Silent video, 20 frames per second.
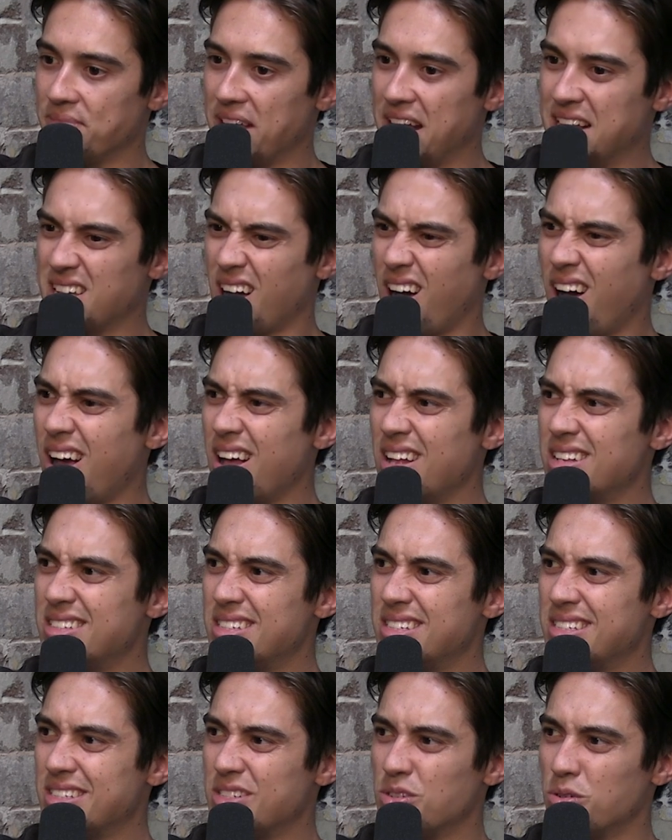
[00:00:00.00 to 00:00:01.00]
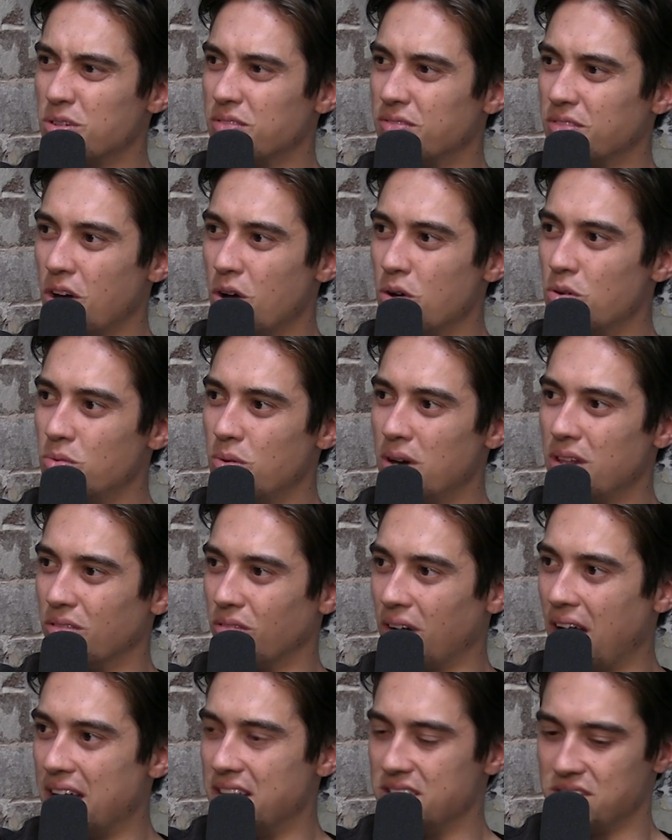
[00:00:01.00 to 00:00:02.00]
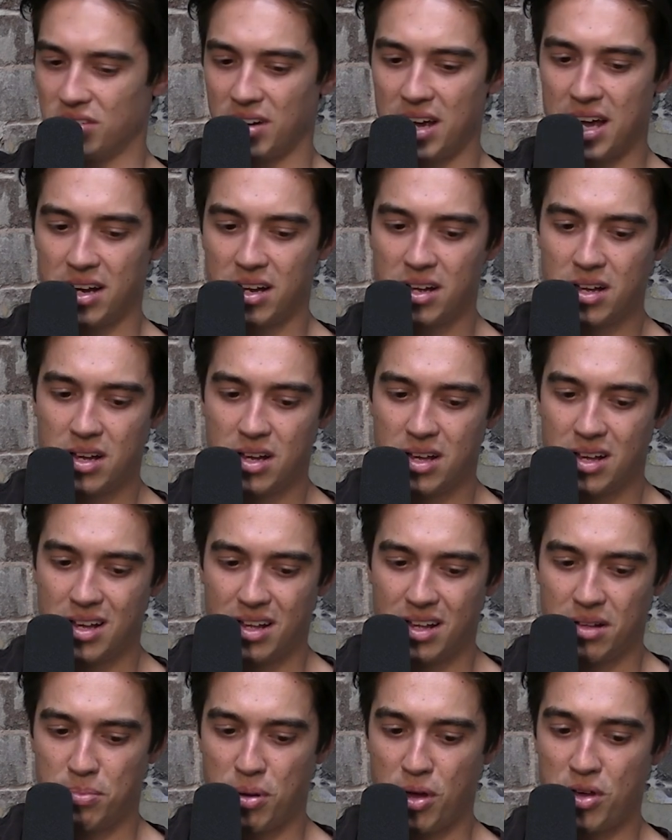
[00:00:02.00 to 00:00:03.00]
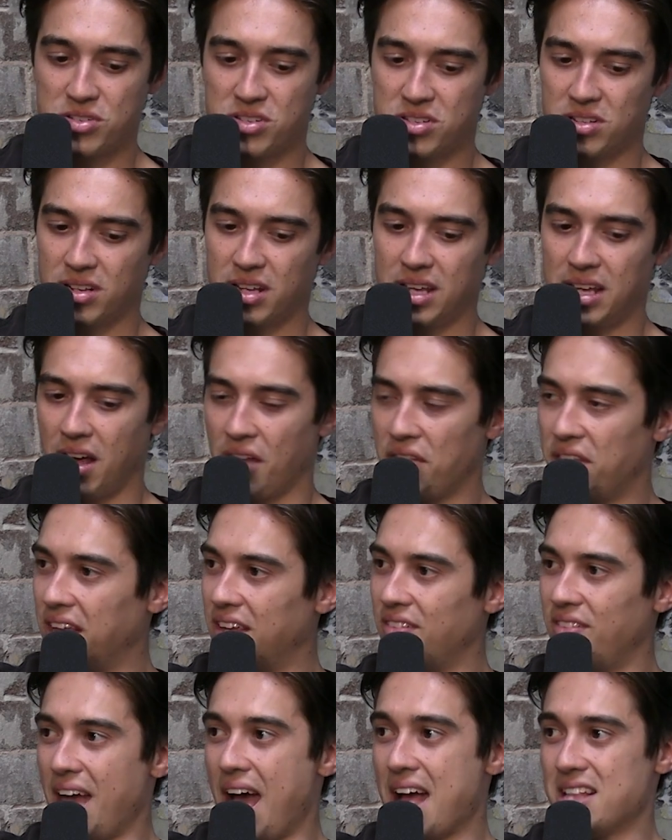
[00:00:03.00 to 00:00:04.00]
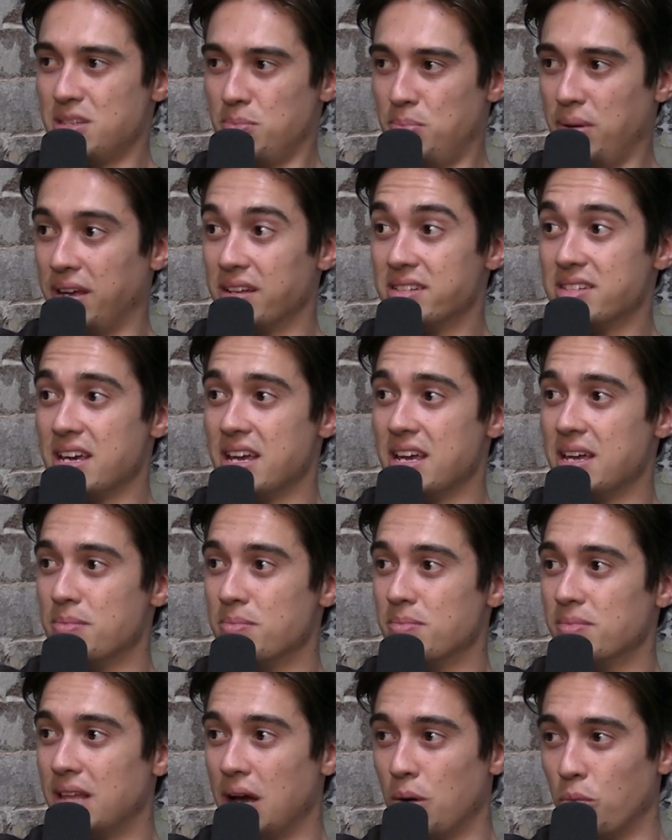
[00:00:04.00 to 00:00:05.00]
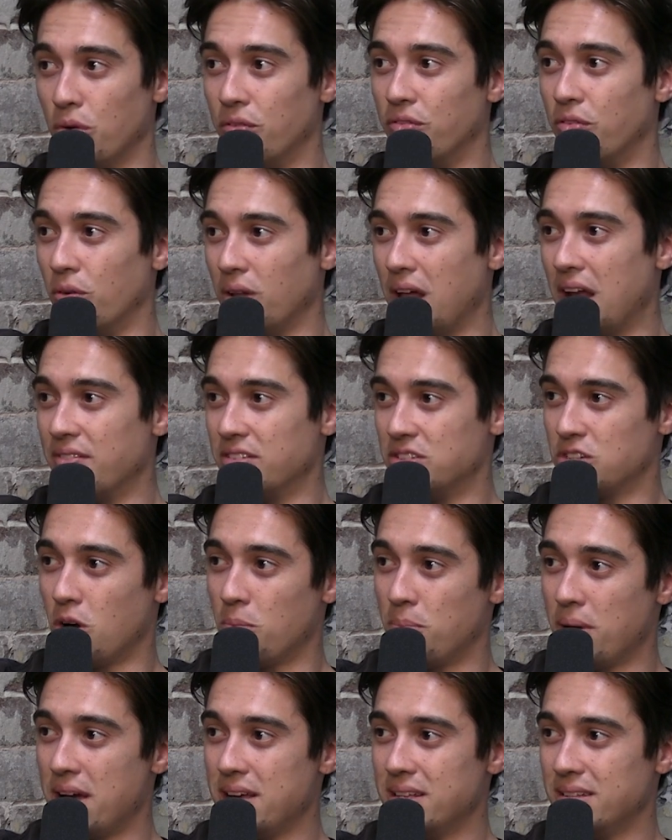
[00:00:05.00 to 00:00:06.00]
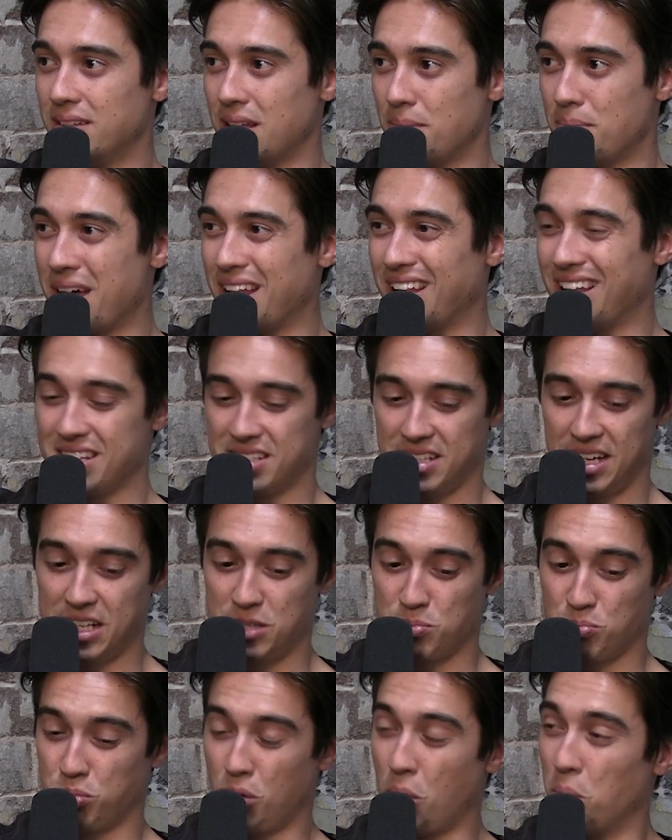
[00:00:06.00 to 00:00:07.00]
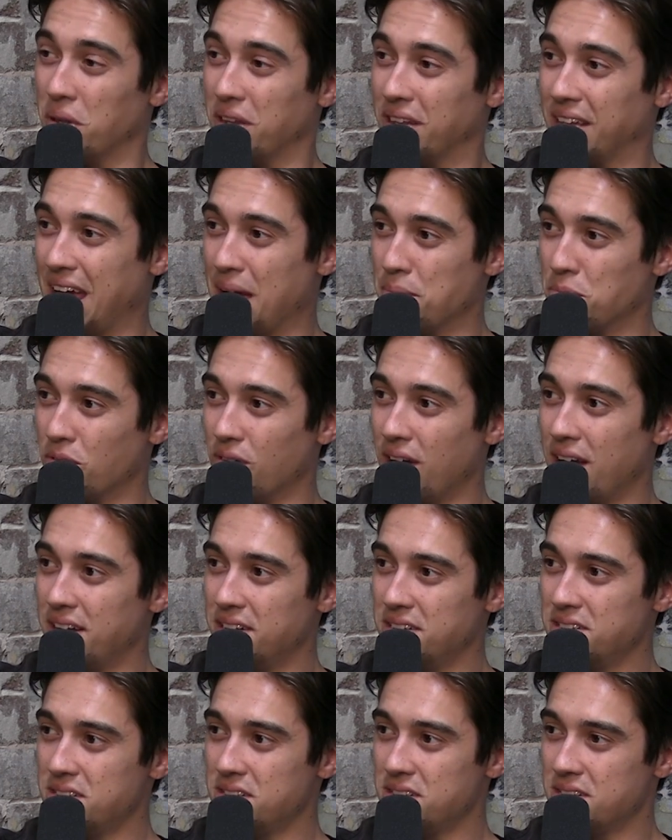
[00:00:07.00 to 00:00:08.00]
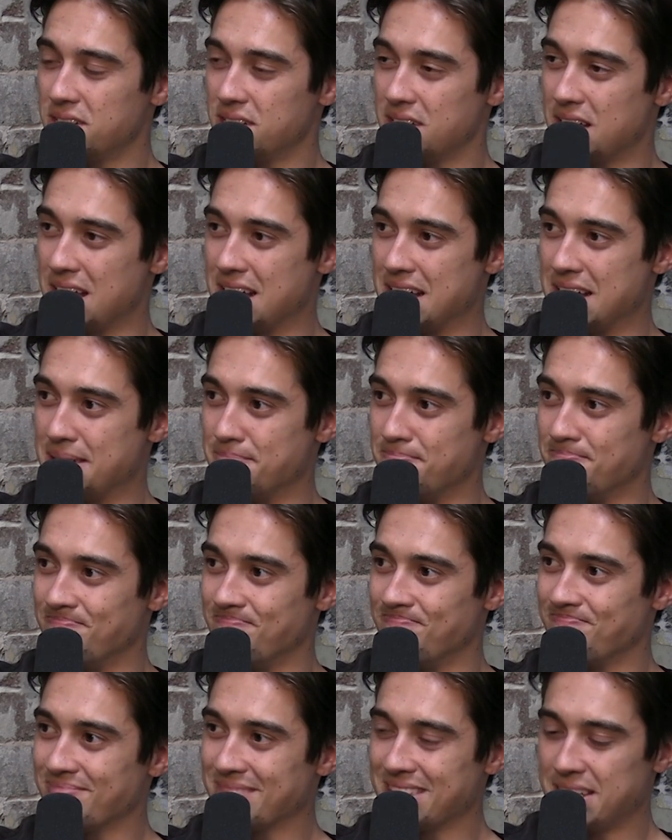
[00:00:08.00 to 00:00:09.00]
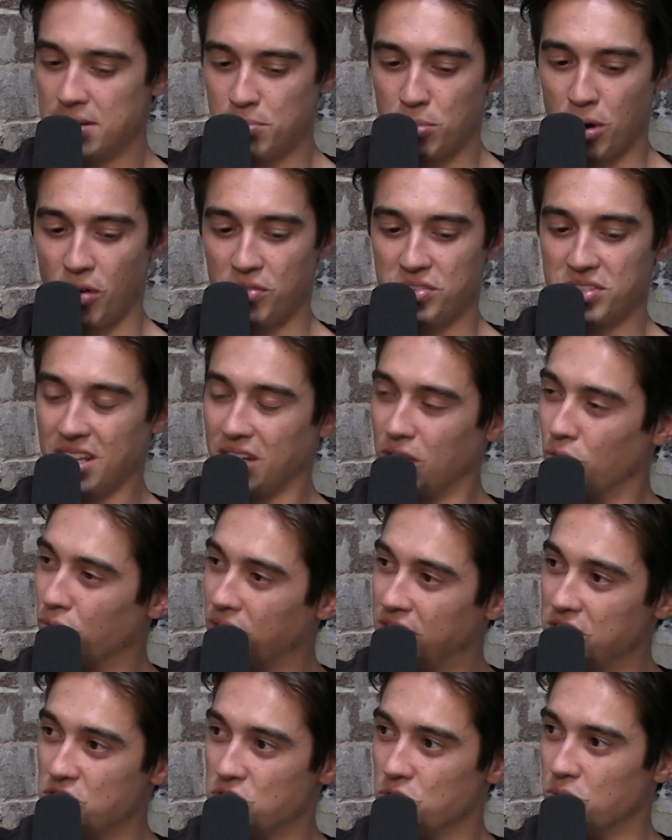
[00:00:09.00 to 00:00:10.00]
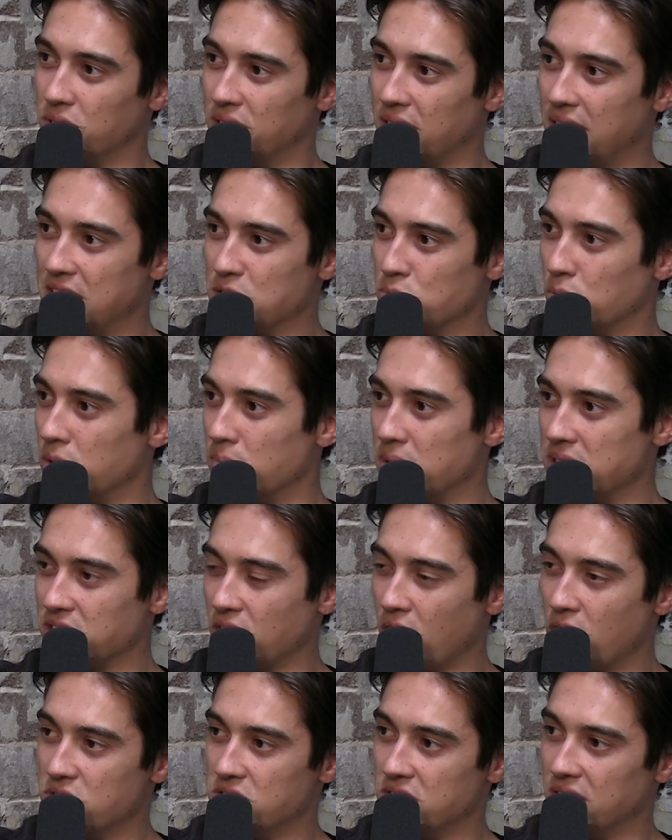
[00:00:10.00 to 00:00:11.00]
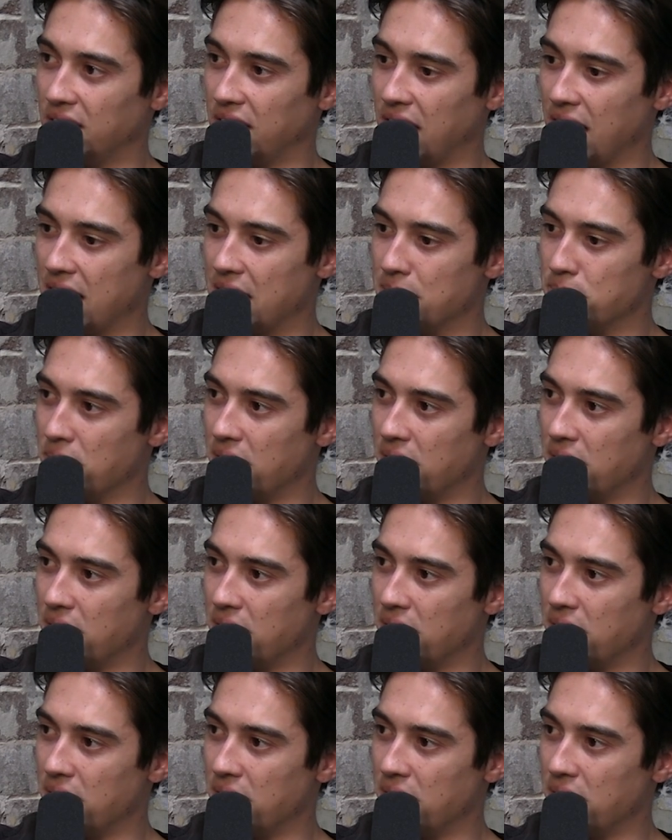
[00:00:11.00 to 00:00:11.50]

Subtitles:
It's hard to sort of know where the Raiders are at. Personally, I think if you had to pick a team that would fall out of a top eight that made it last year, it's probably the Canberra Raiders. But obviously they've got Ricky Stewart there. He's one of the best coaches in the game.